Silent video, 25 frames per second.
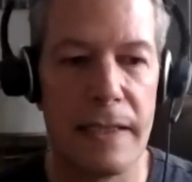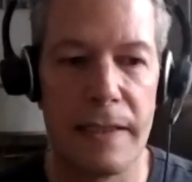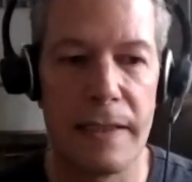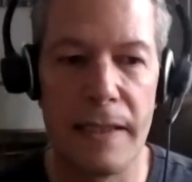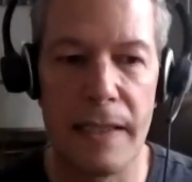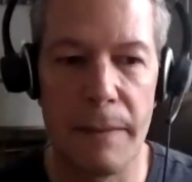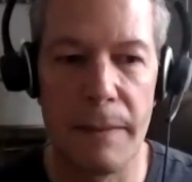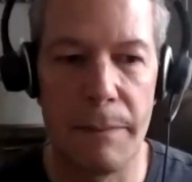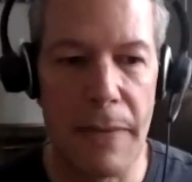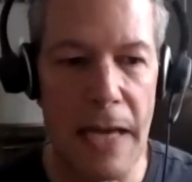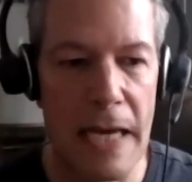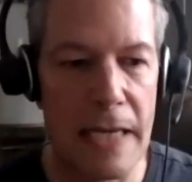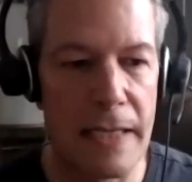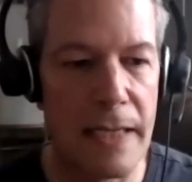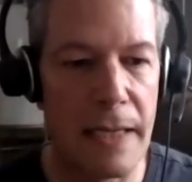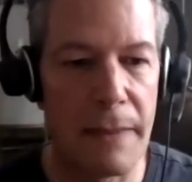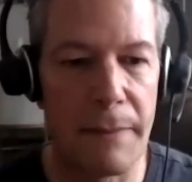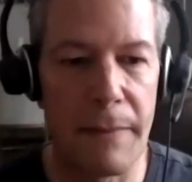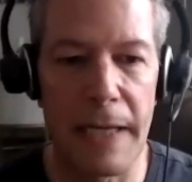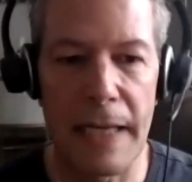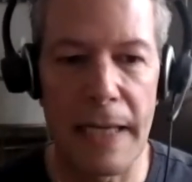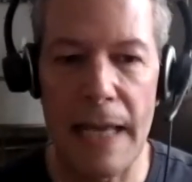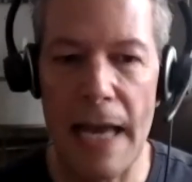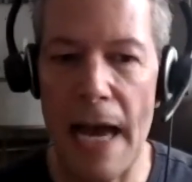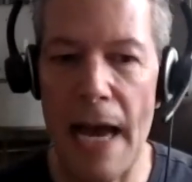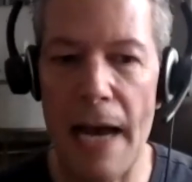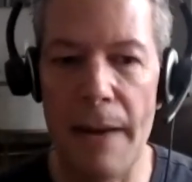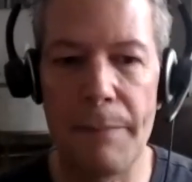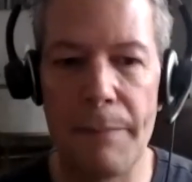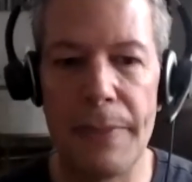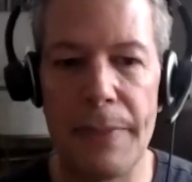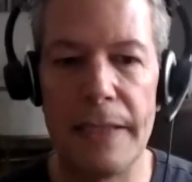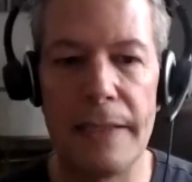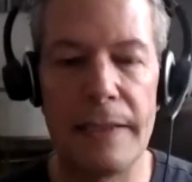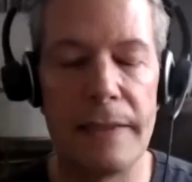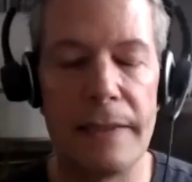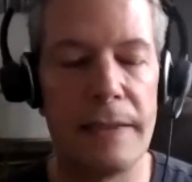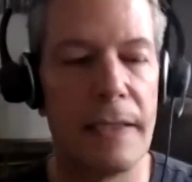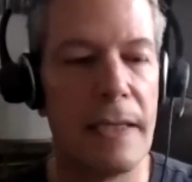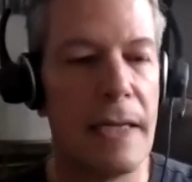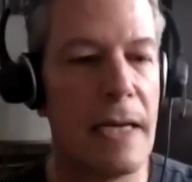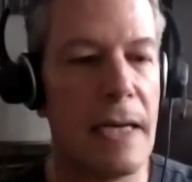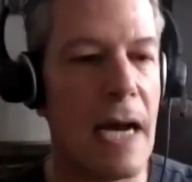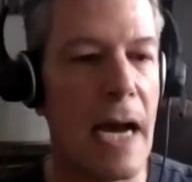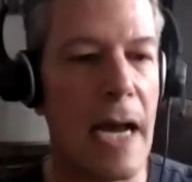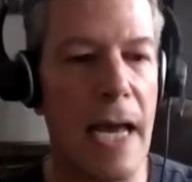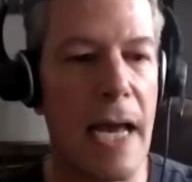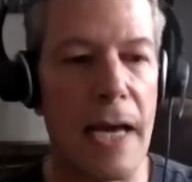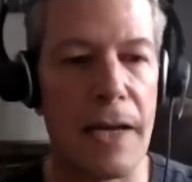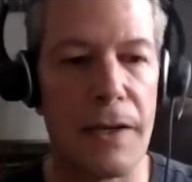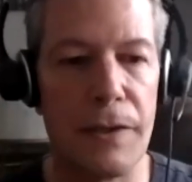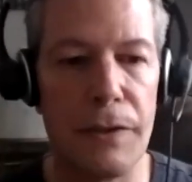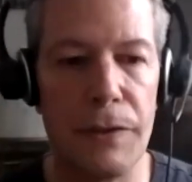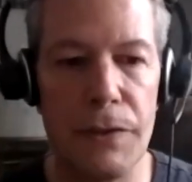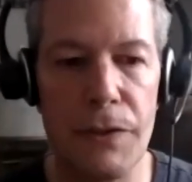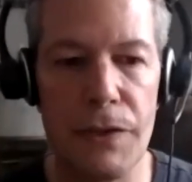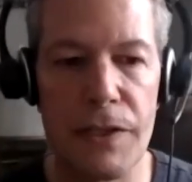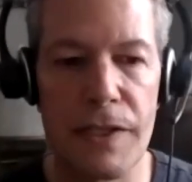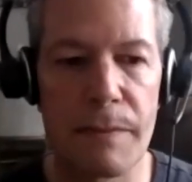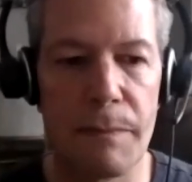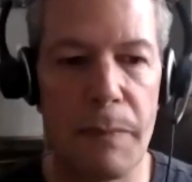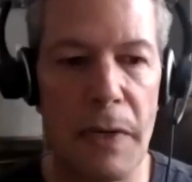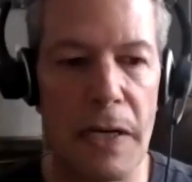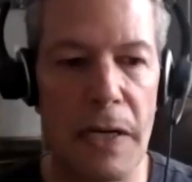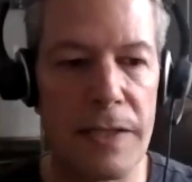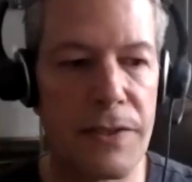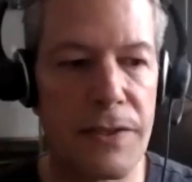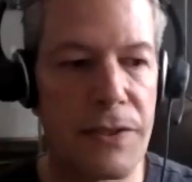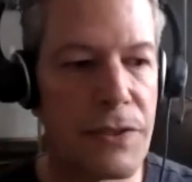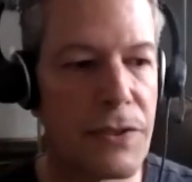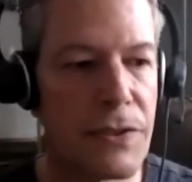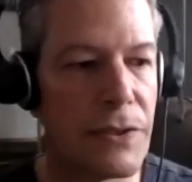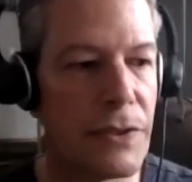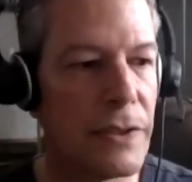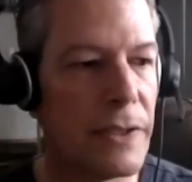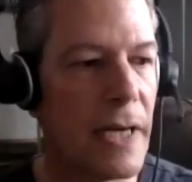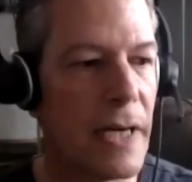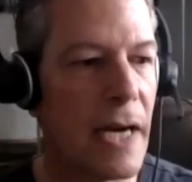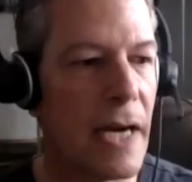The pandemic happened. I had a new sponsor.